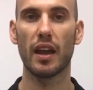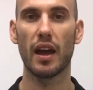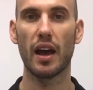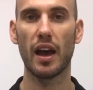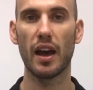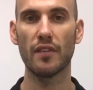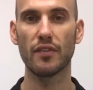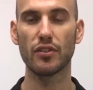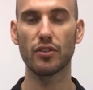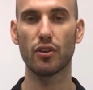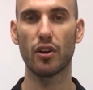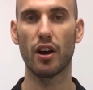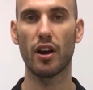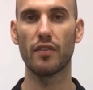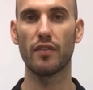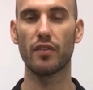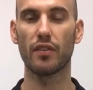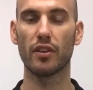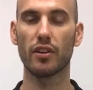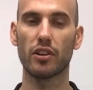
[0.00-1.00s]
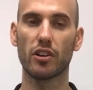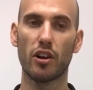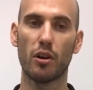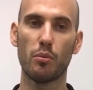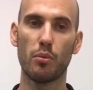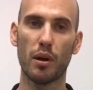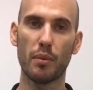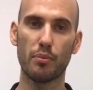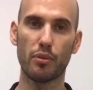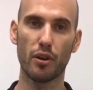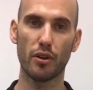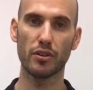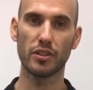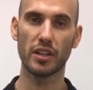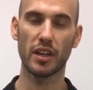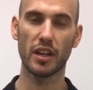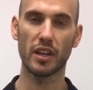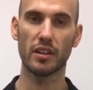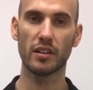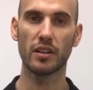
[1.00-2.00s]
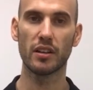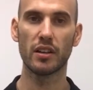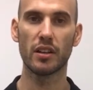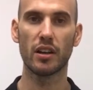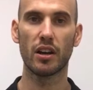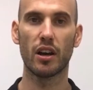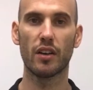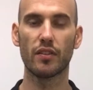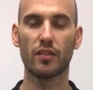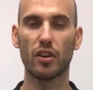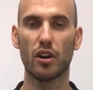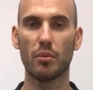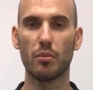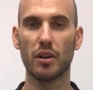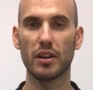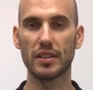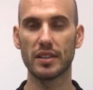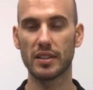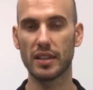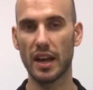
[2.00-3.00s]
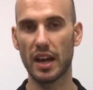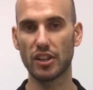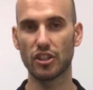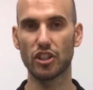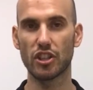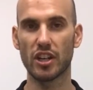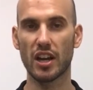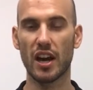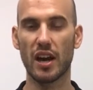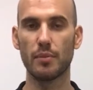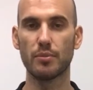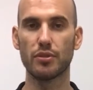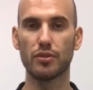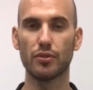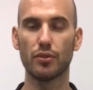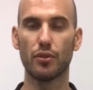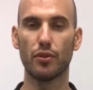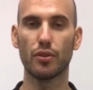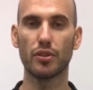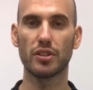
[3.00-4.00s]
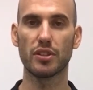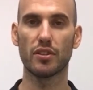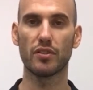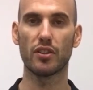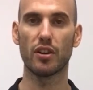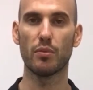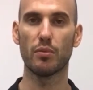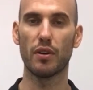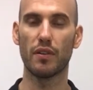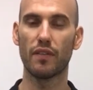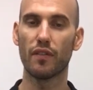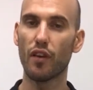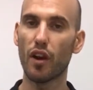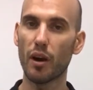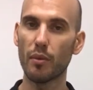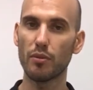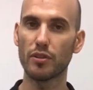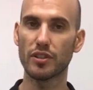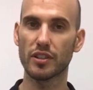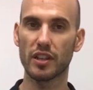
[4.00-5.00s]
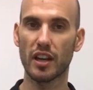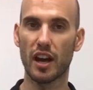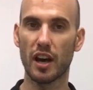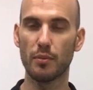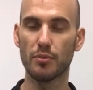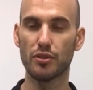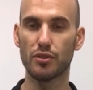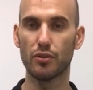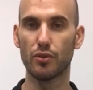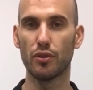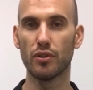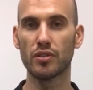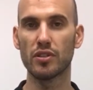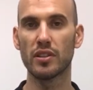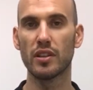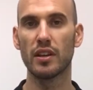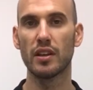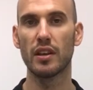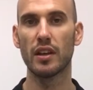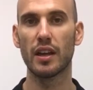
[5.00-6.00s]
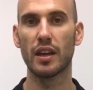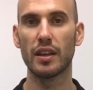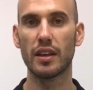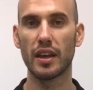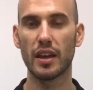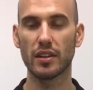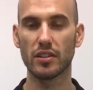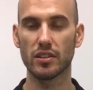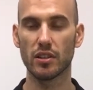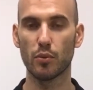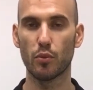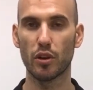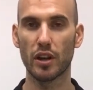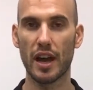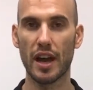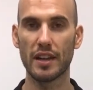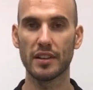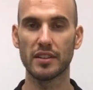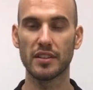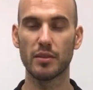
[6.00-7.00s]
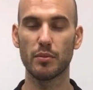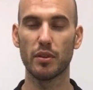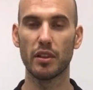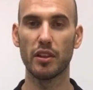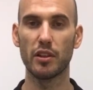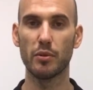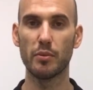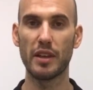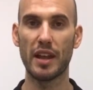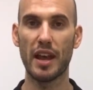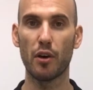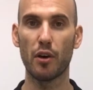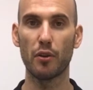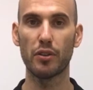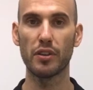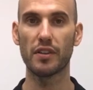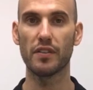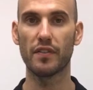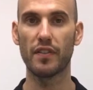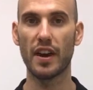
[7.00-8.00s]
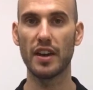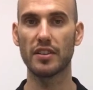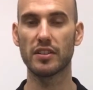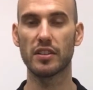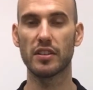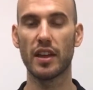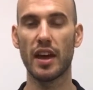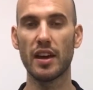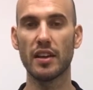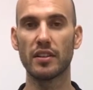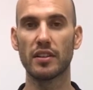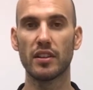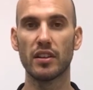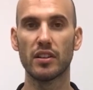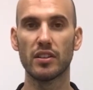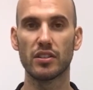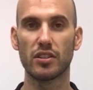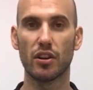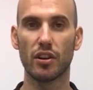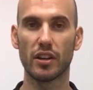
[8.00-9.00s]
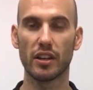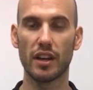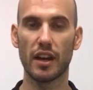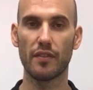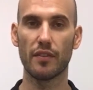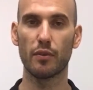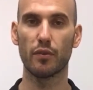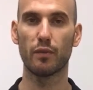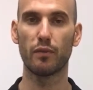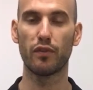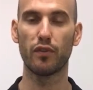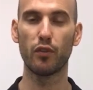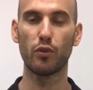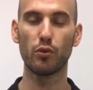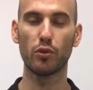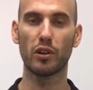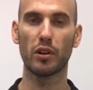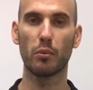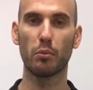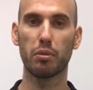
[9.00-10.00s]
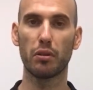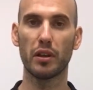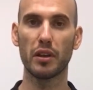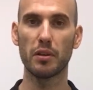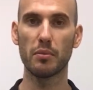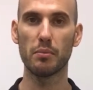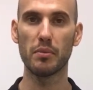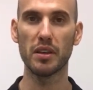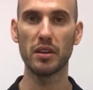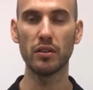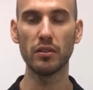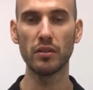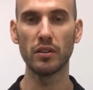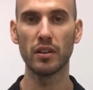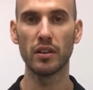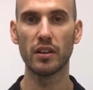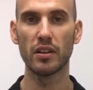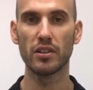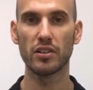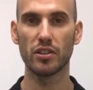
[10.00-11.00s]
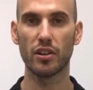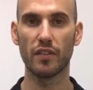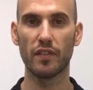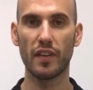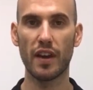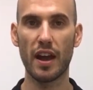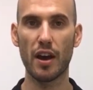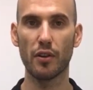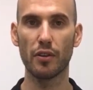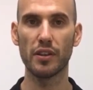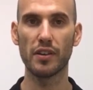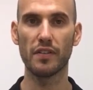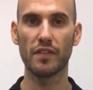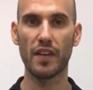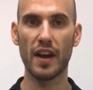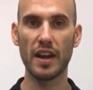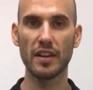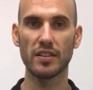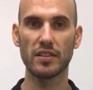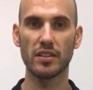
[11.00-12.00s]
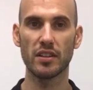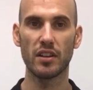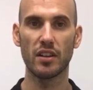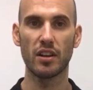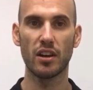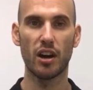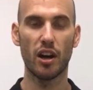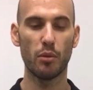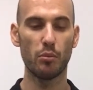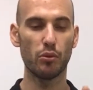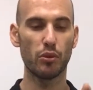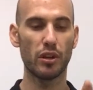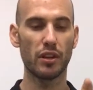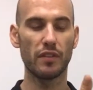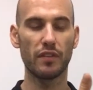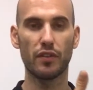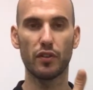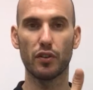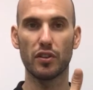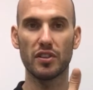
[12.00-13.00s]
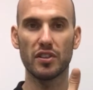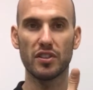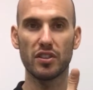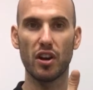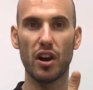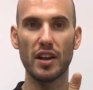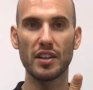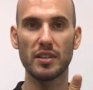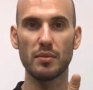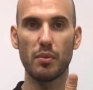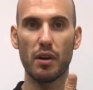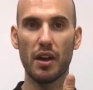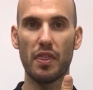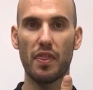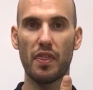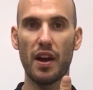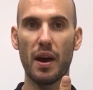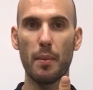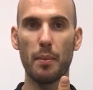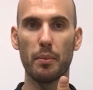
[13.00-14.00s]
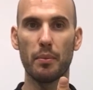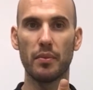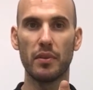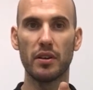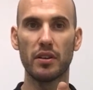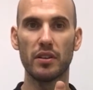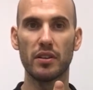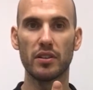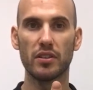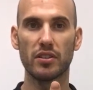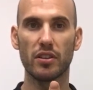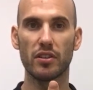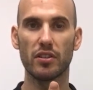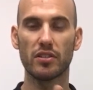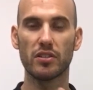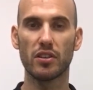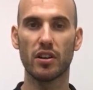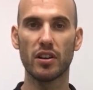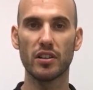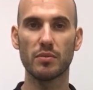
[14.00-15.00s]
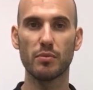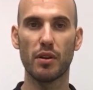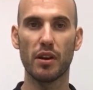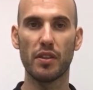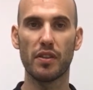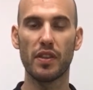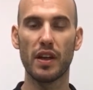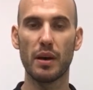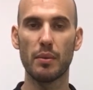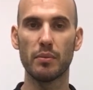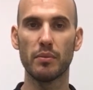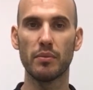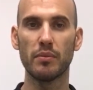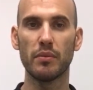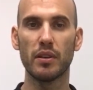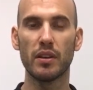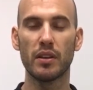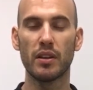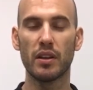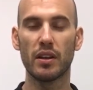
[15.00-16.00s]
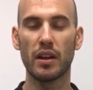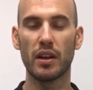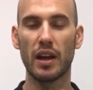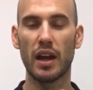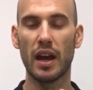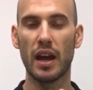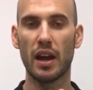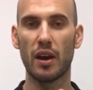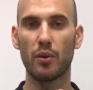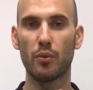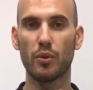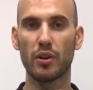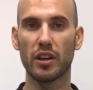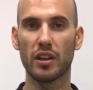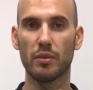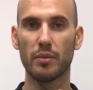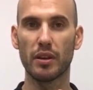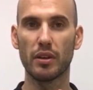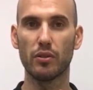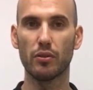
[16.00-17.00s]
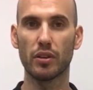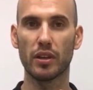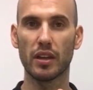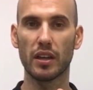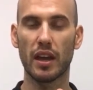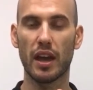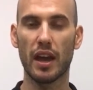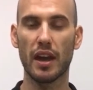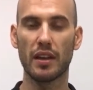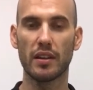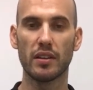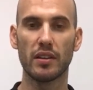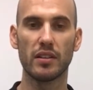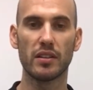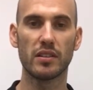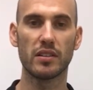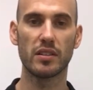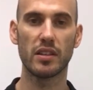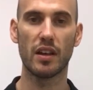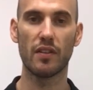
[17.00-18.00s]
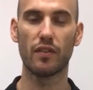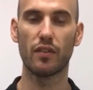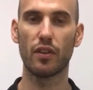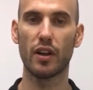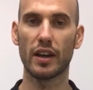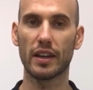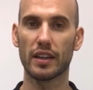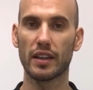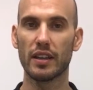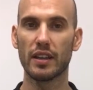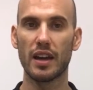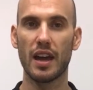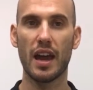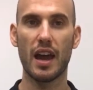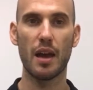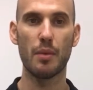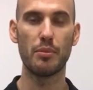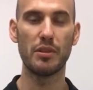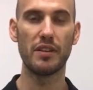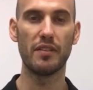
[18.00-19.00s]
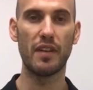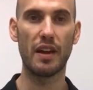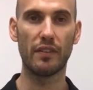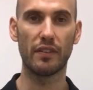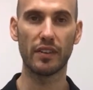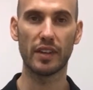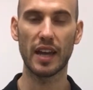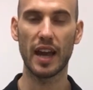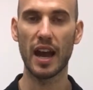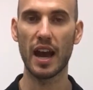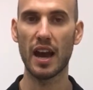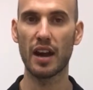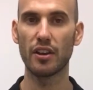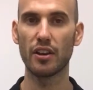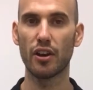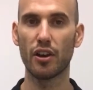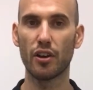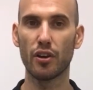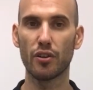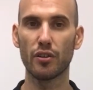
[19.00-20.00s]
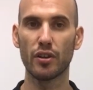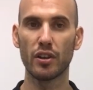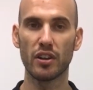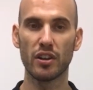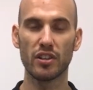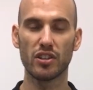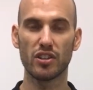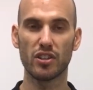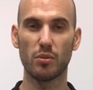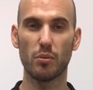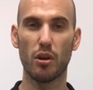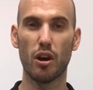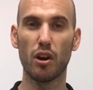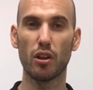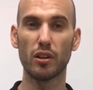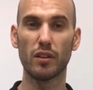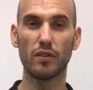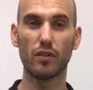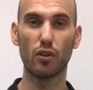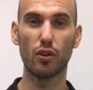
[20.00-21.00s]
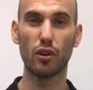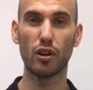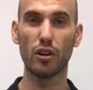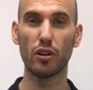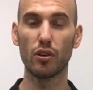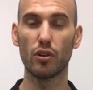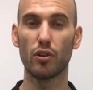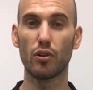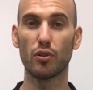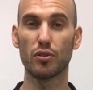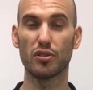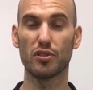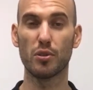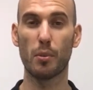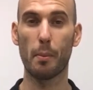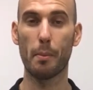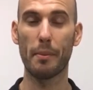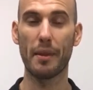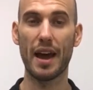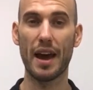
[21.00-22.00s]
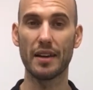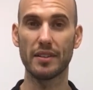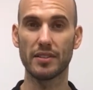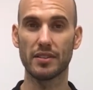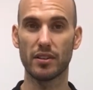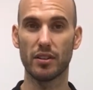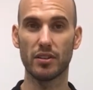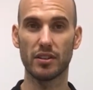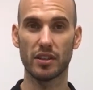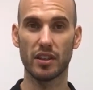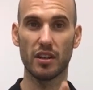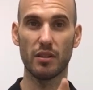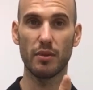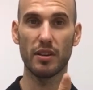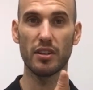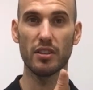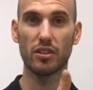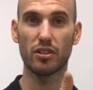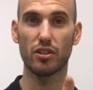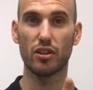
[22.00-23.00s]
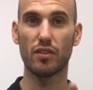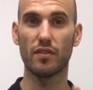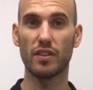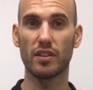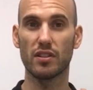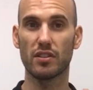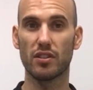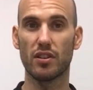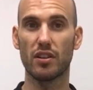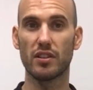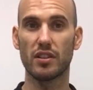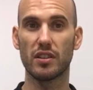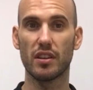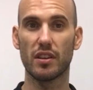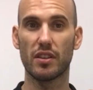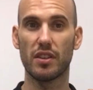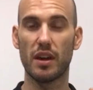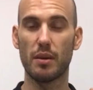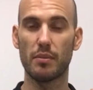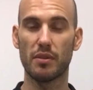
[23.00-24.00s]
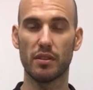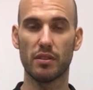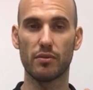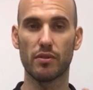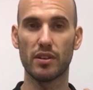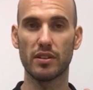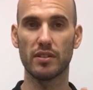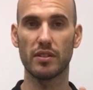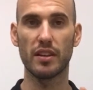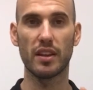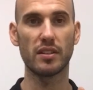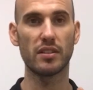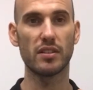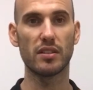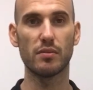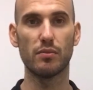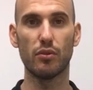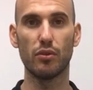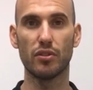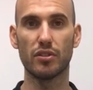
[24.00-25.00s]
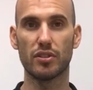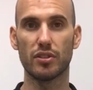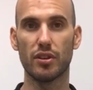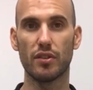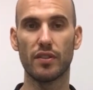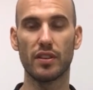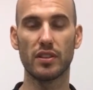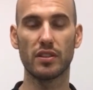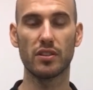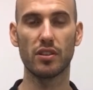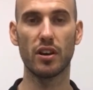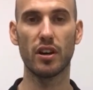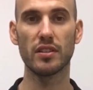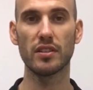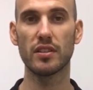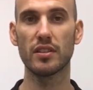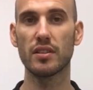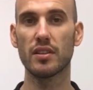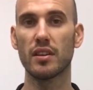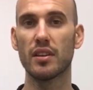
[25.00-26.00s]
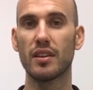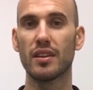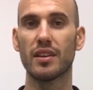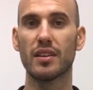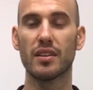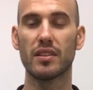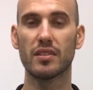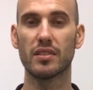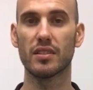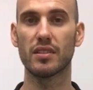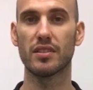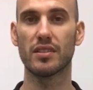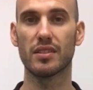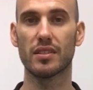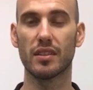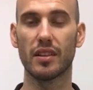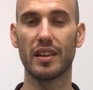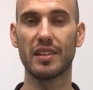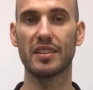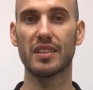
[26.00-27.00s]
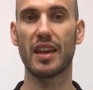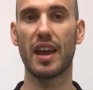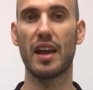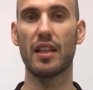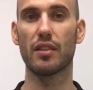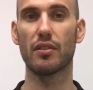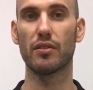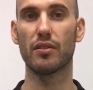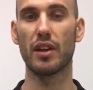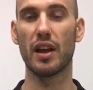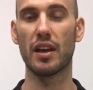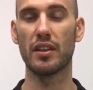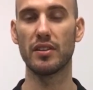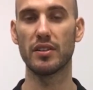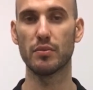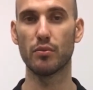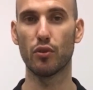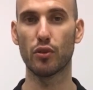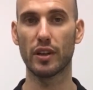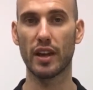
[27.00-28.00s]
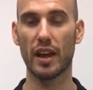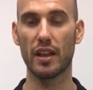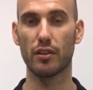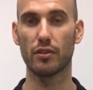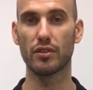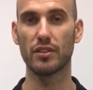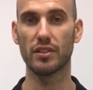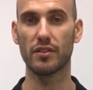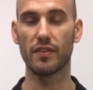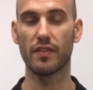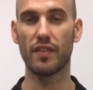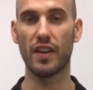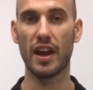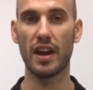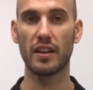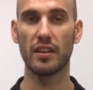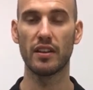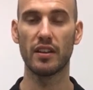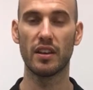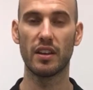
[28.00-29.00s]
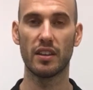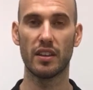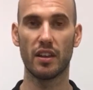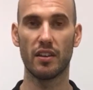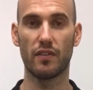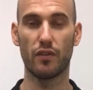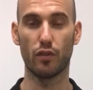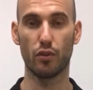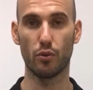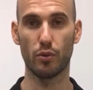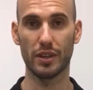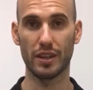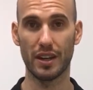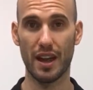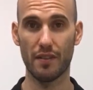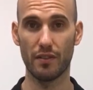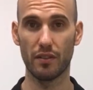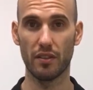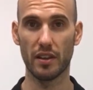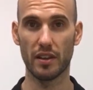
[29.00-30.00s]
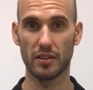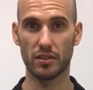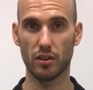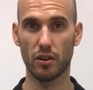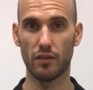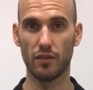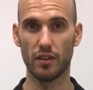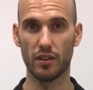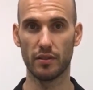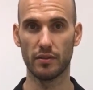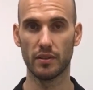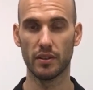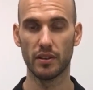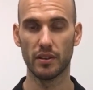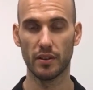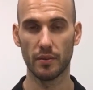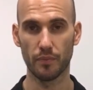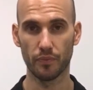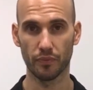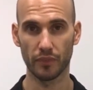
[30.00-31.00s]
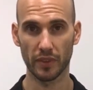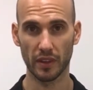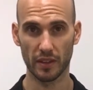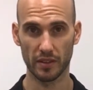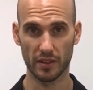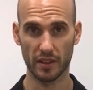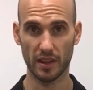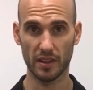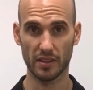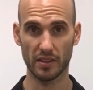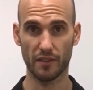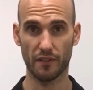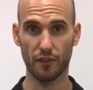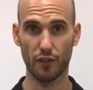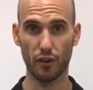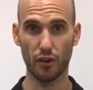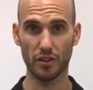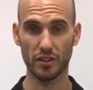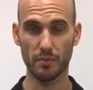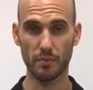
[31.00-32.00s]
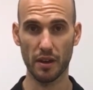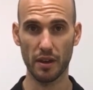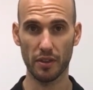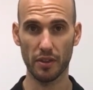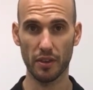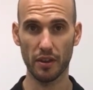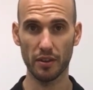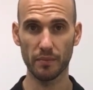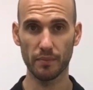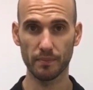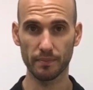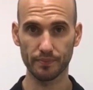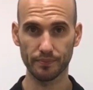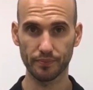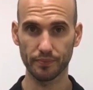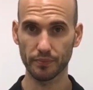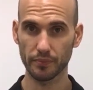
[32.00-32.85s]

After I've got my protein, I've got my starchy carb source, I've got my fibrous carb source. Next, I want to add a little healthy fat to that, so I can have a full, complete meal. So for healthy fats, I'm looking for the size of my thumb. So the size of my thumb, we're going to be looking at stuff like a bit of avocado, some olive oil, or some nuts. So it's going to be the serving size of your thumb. And the reason that's a smaller serving sizes is because it's less calorie. There's more calories in fat, therefore we can have less of it. So that's the first method,